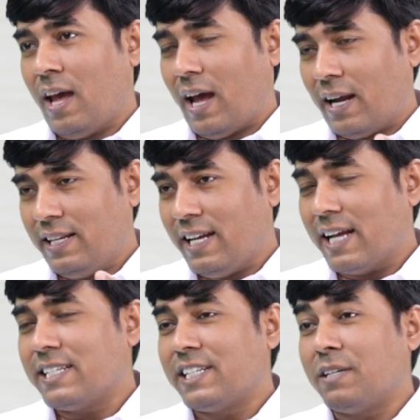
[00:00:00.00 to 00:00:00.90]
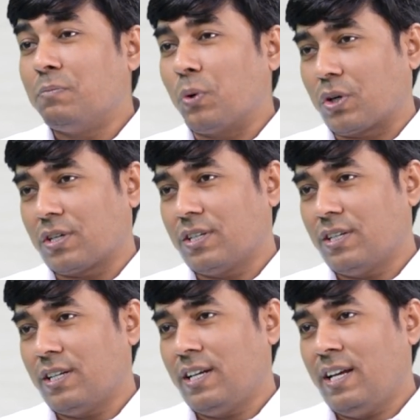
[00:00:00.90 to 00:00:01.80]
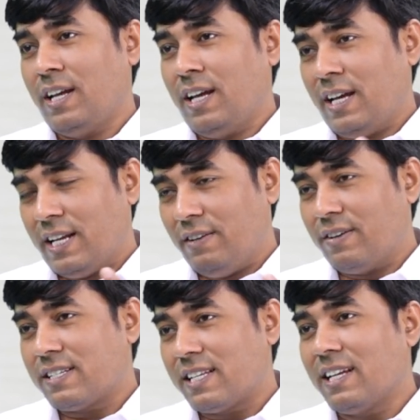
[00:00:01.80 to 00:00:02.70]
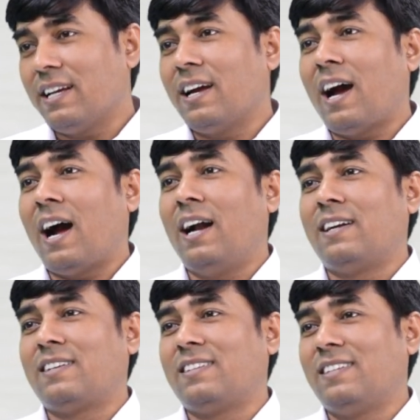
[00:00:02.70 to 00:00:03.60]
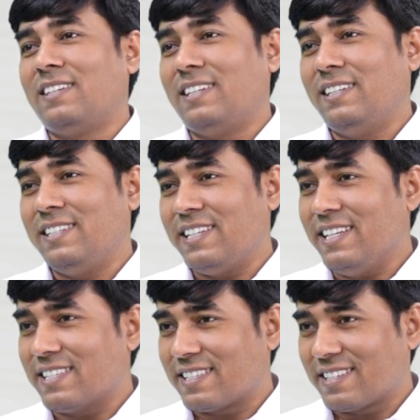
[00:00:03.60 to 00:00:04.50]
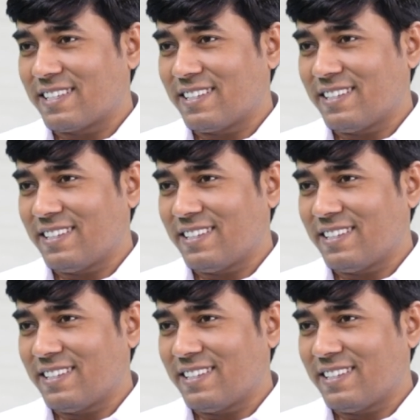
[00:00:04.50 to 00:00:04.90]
And he has written book, Reversing Heart Disease.